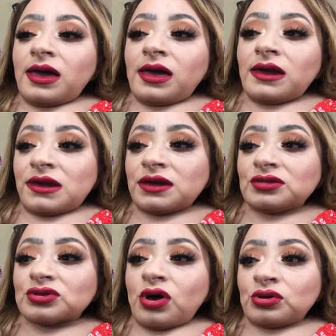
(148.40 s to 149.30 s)
it
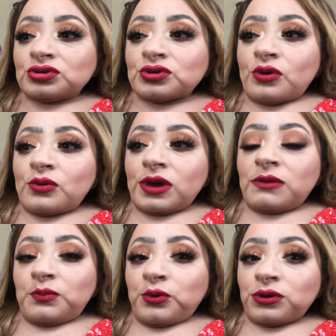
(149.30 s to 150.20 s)
is also
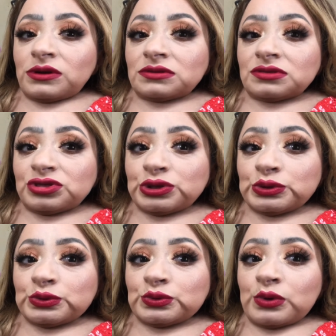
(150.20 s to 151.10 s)
important
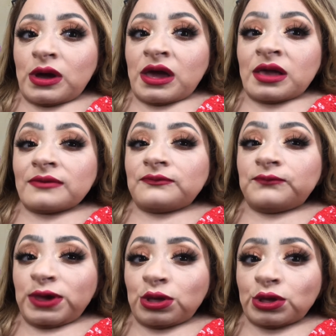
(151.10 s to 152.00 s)
to
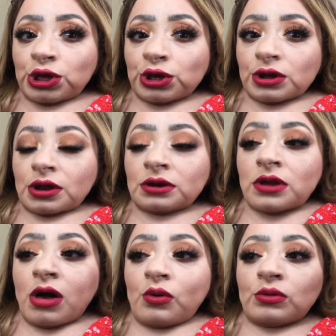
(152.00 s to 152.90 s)
feel good,
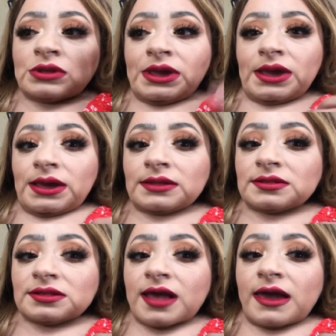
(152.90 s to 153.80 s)
not only
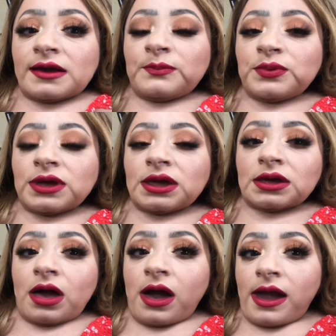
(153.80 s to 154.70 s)
inside but
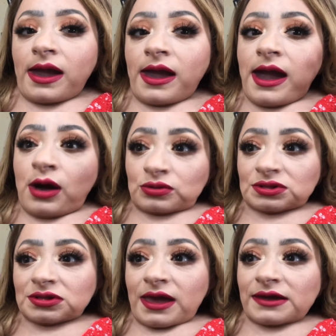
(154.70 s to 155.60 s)

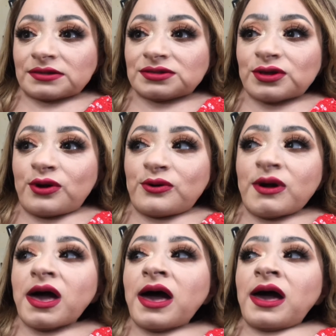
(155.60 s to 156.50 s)
outside. So
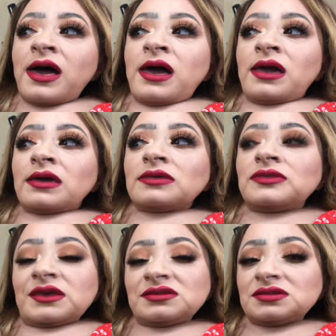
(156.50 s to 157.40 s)

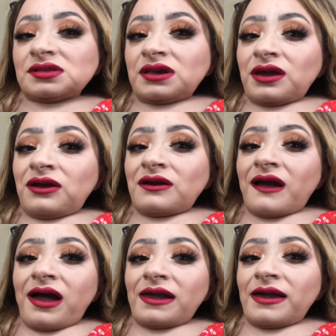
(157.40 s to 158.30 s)
this year
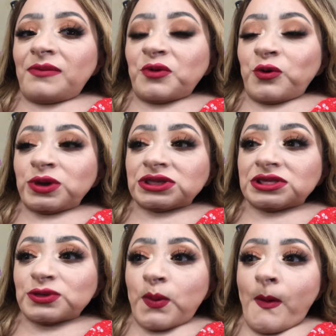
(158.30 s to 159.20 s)
I am going
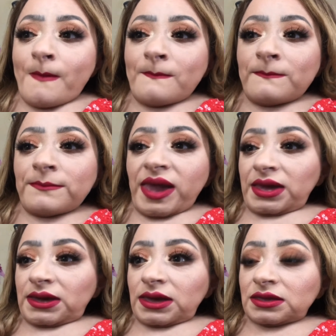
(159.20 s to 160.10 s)
to
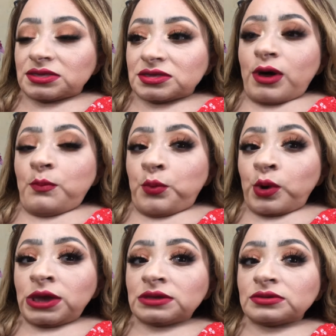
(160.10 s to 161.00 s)
make it a
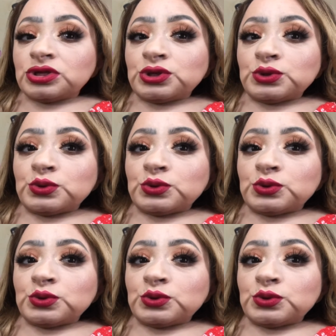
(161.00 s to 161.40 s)
point to